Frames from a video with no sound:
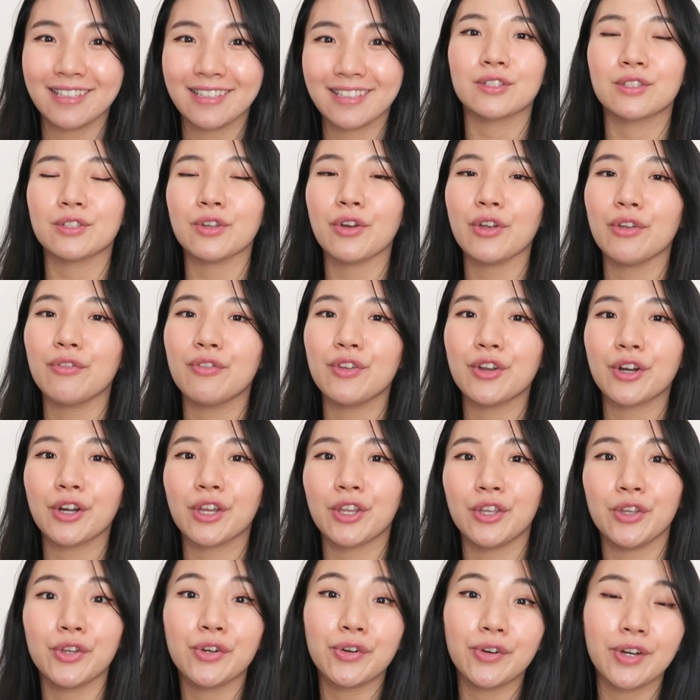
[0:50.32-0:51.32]
So if you're
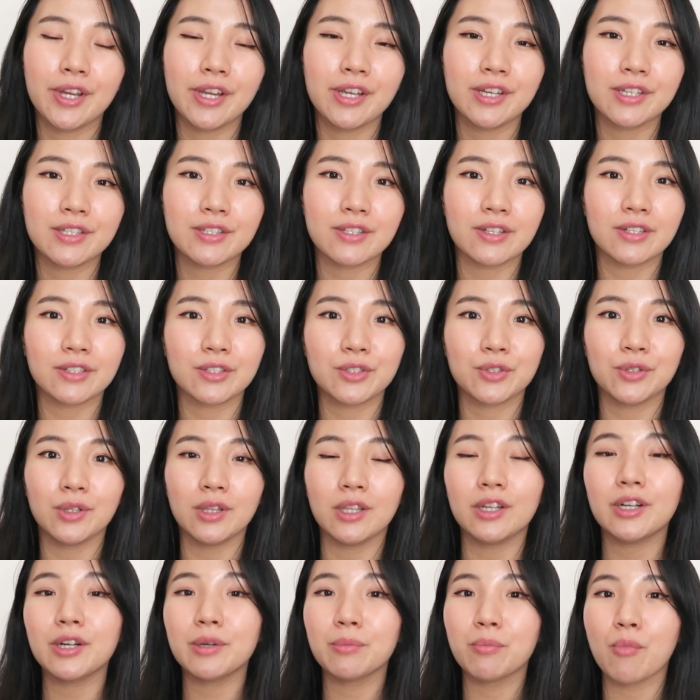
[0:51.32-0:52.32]
curious to
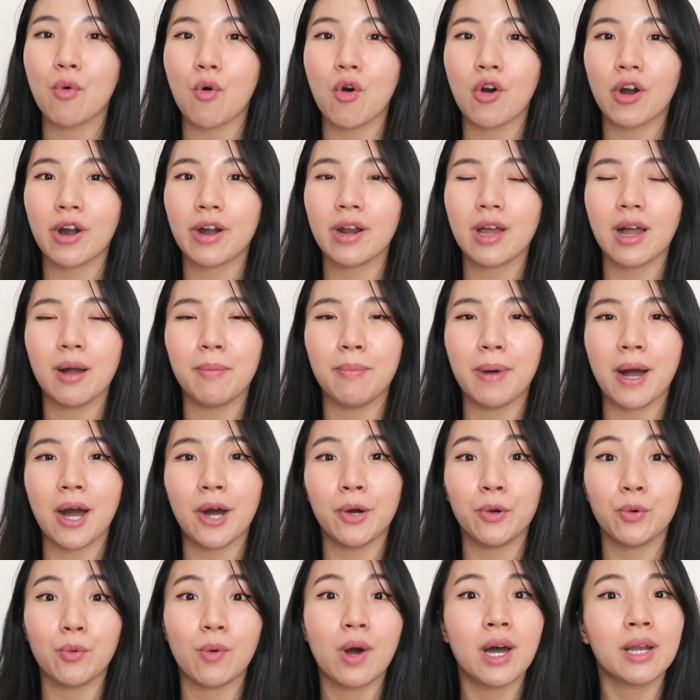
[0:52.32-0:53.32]
learn more
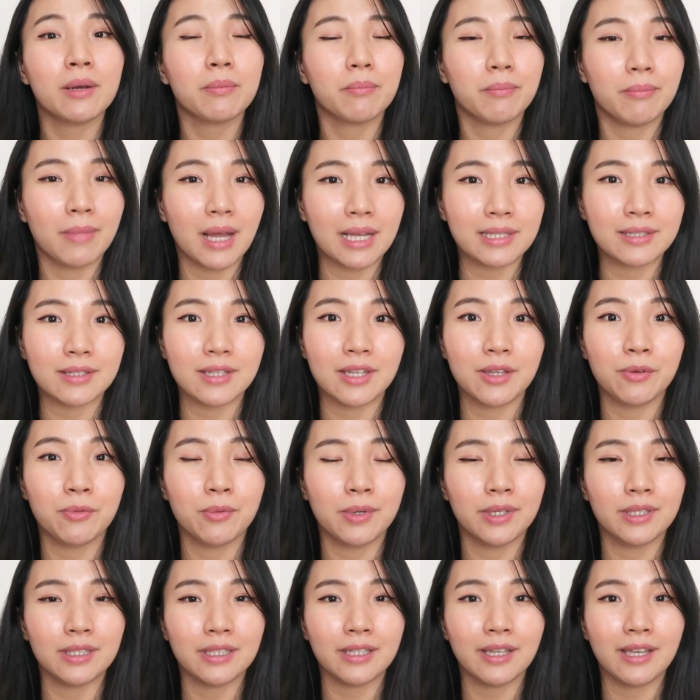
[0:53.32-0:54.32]
about what Maskne
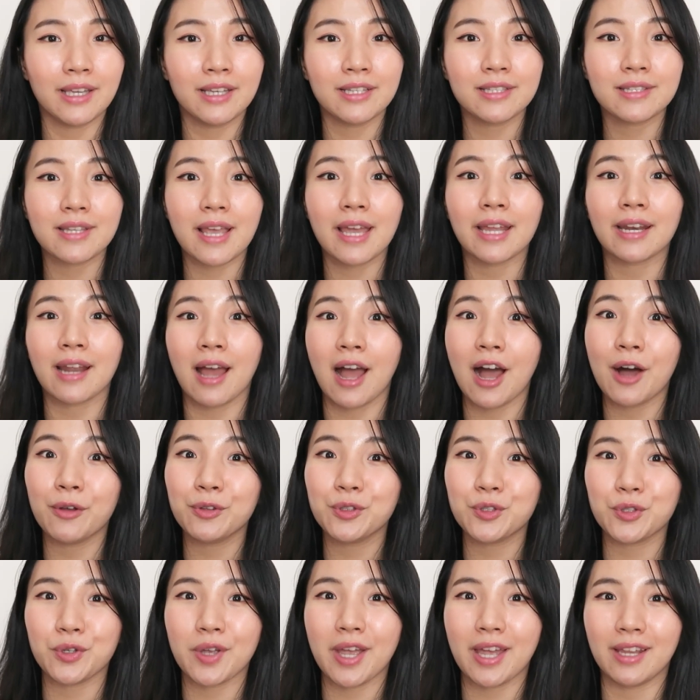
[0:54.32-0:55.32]
really is and how
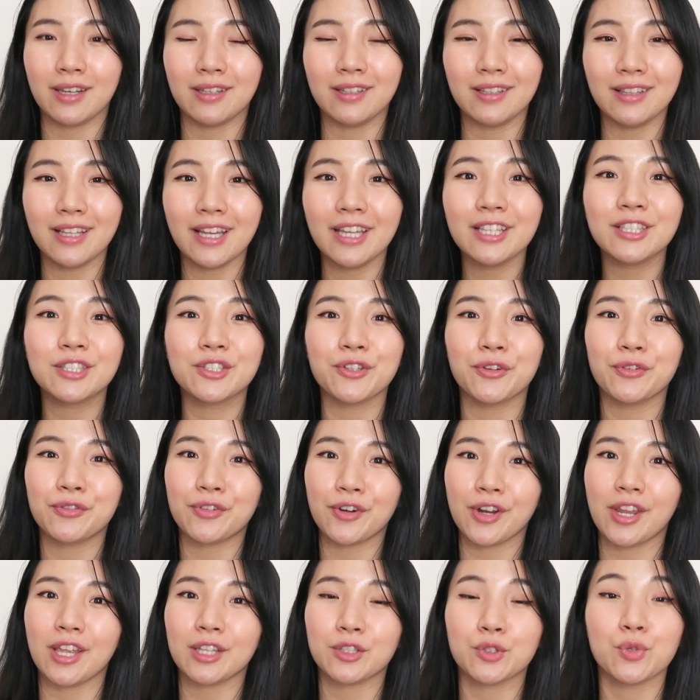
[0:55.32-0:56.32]
to handle it, don't
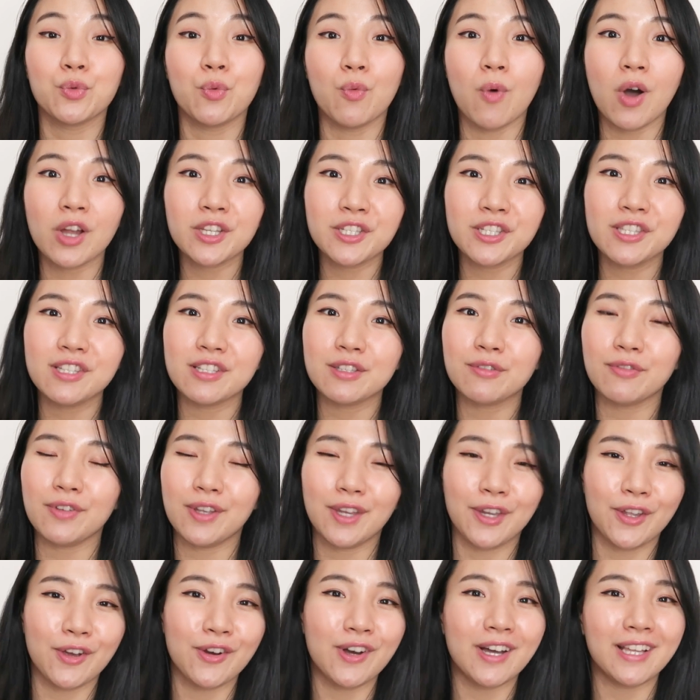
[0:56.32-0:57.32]
forget to watch this
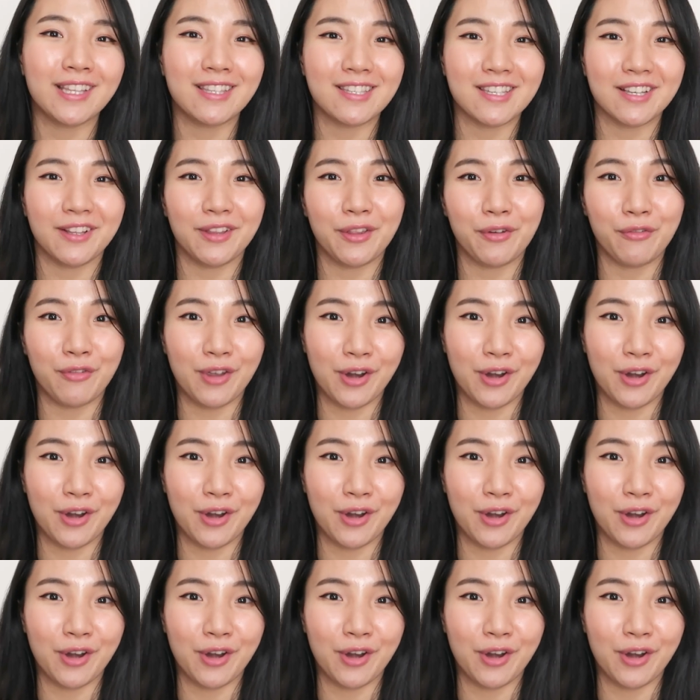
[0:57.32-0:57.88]
video until the